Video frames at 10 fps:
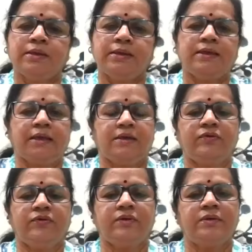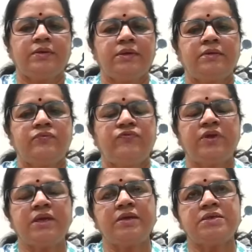Yeah,
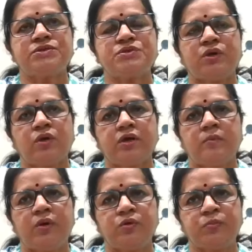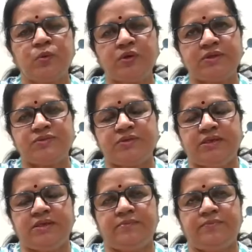when I talk about
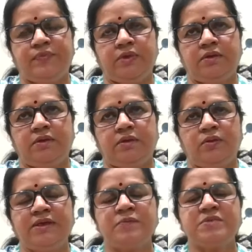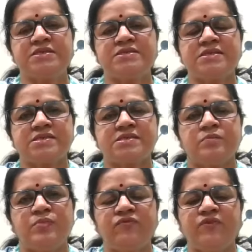poetry, you know, let me just
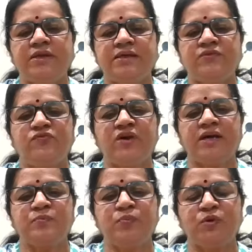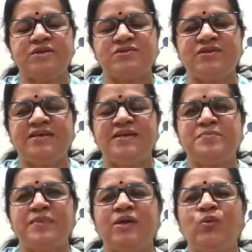briefly define poetry
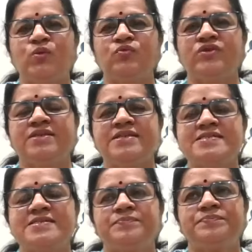in my own words.